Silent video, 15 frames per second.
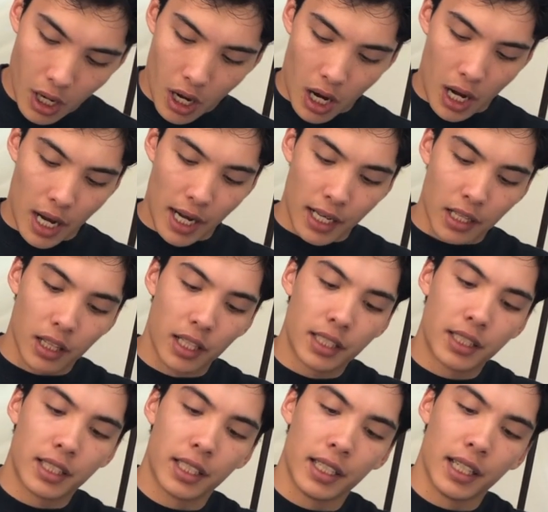Alright,
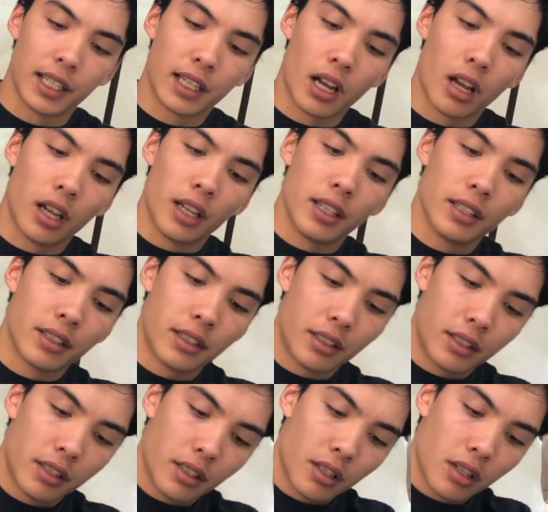let's see it guys.
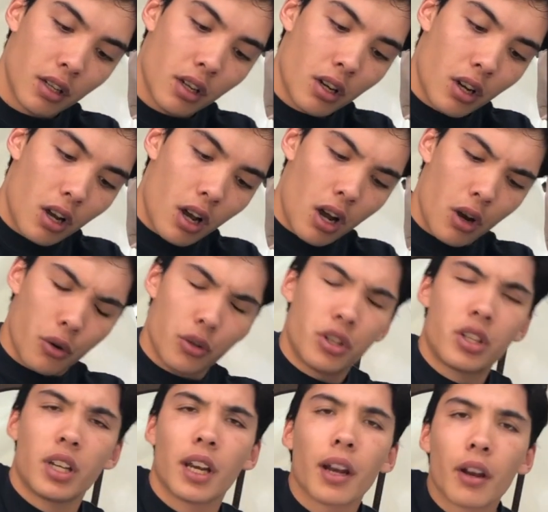Oh
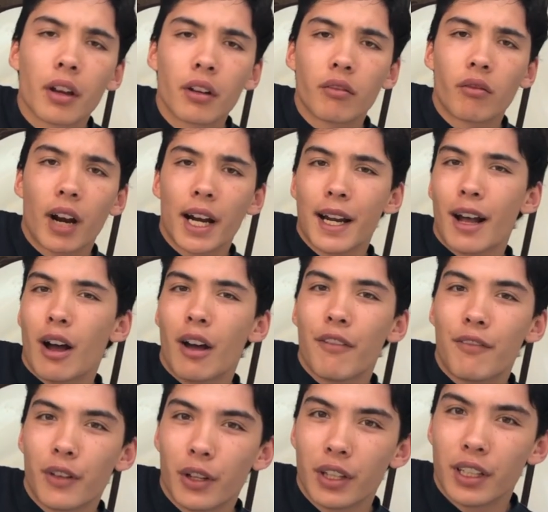shit, right now
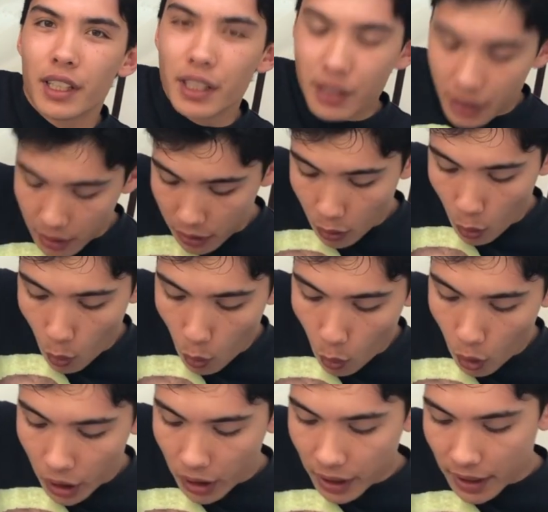I'm feeling this is
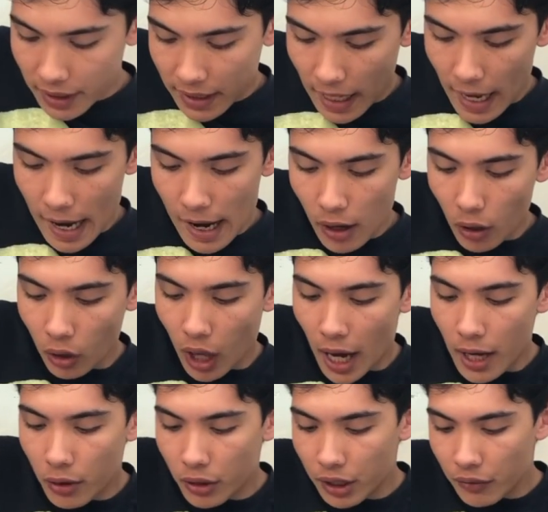oily as hell.
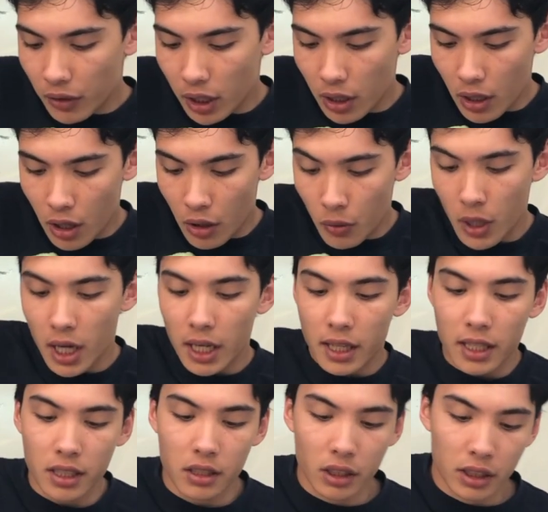I don't even know.
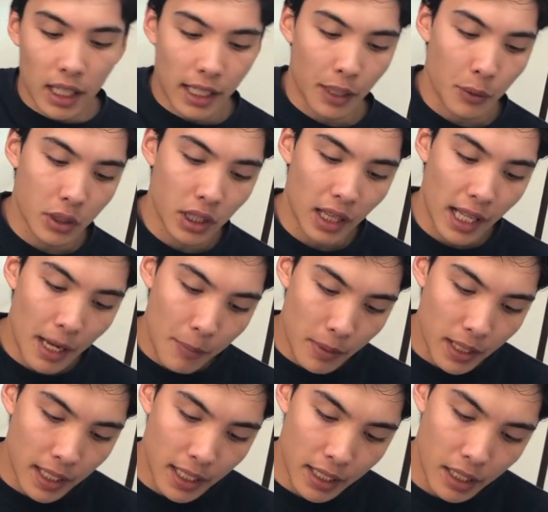This looks like it was
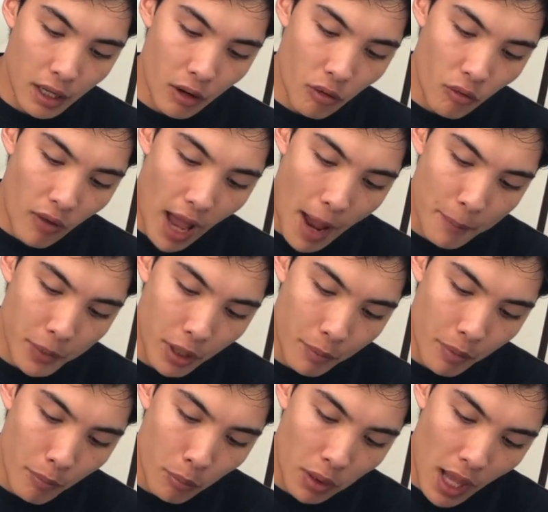laminated, wrapped
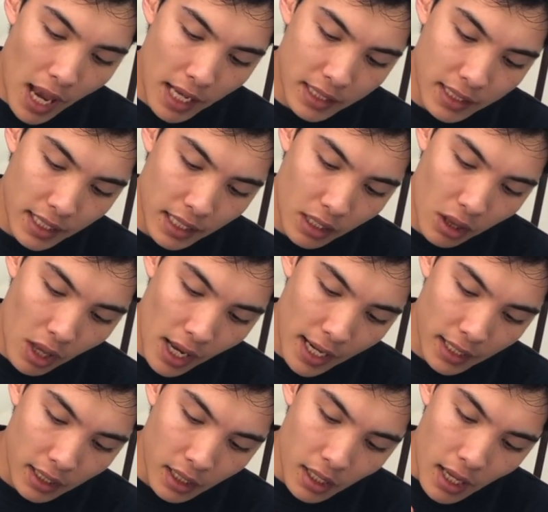up in plastic
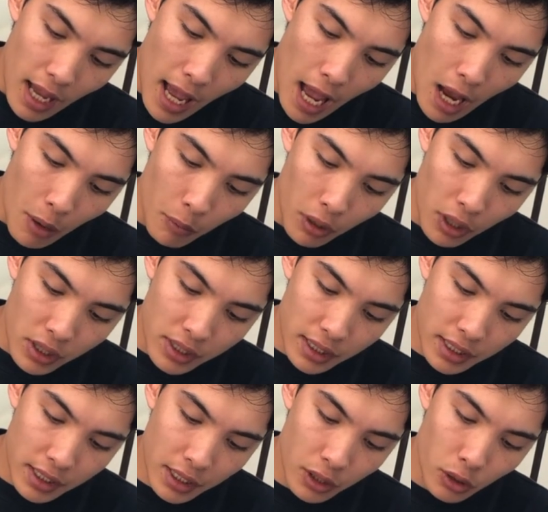like our
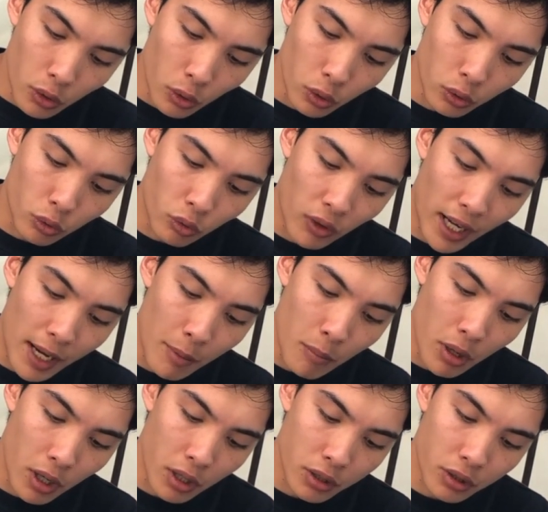60-year-old
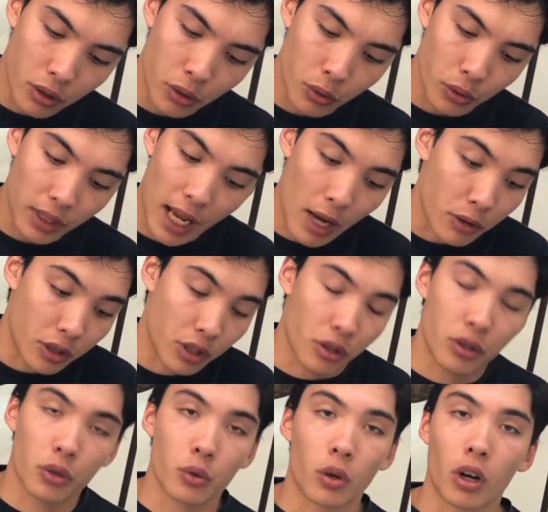grandma's
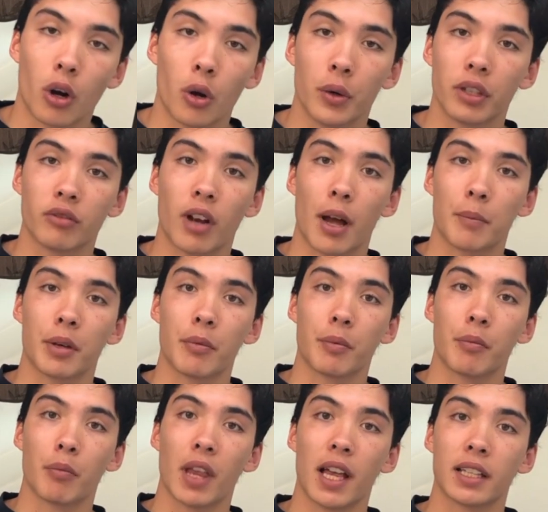couches who are always wrapped up
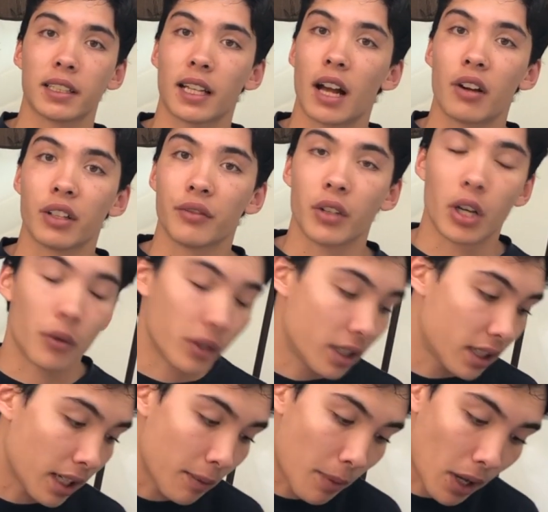in plastic. I don't even know what to
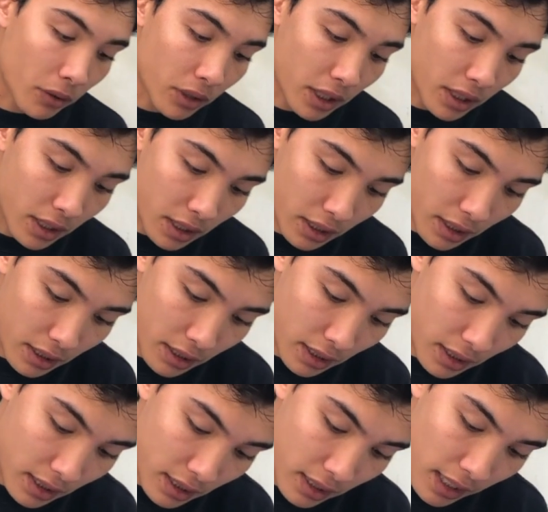say about this. This is
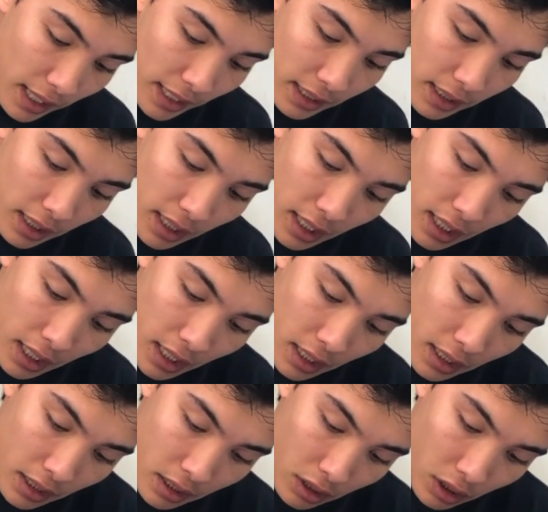insane.
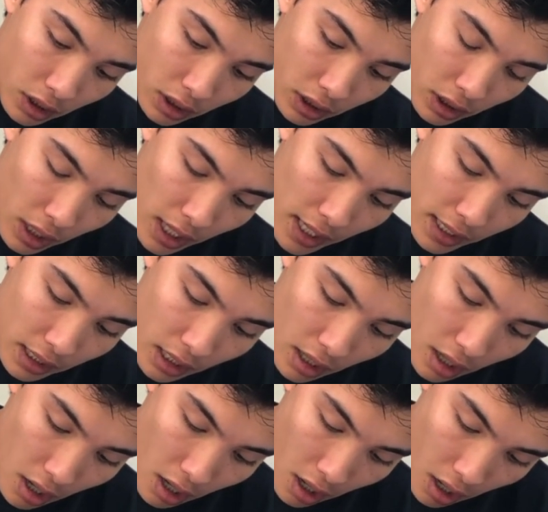This looks like
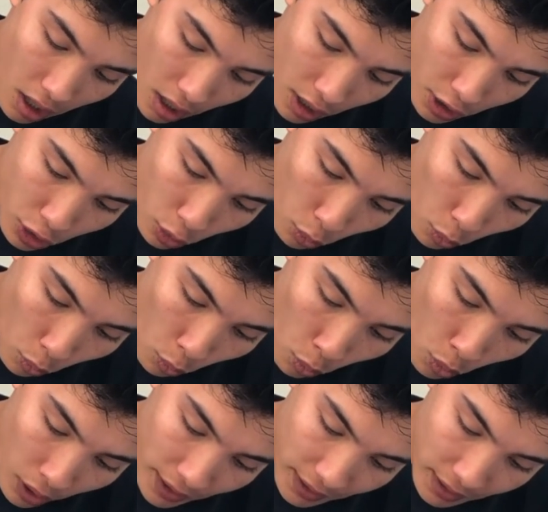a
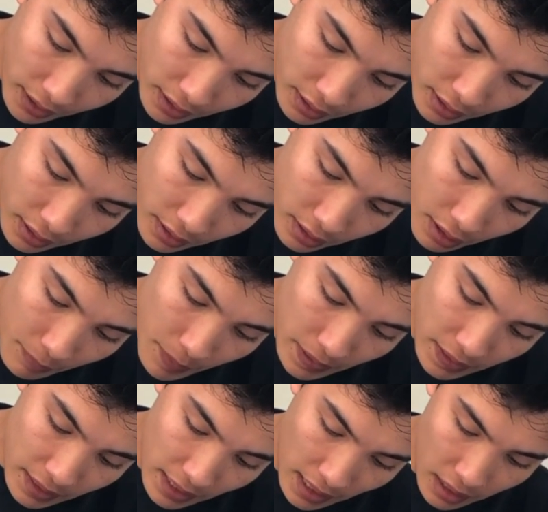toy to some
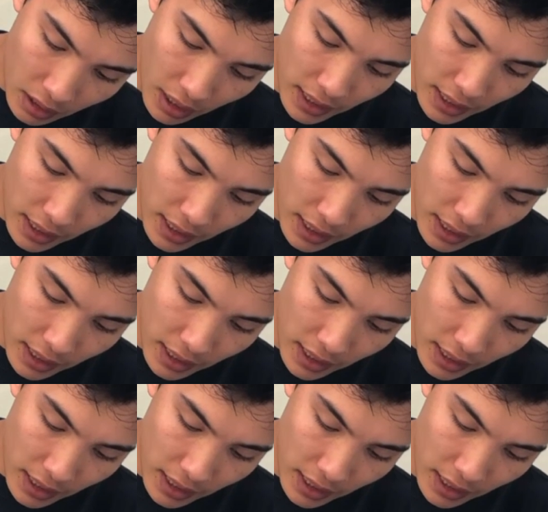extent.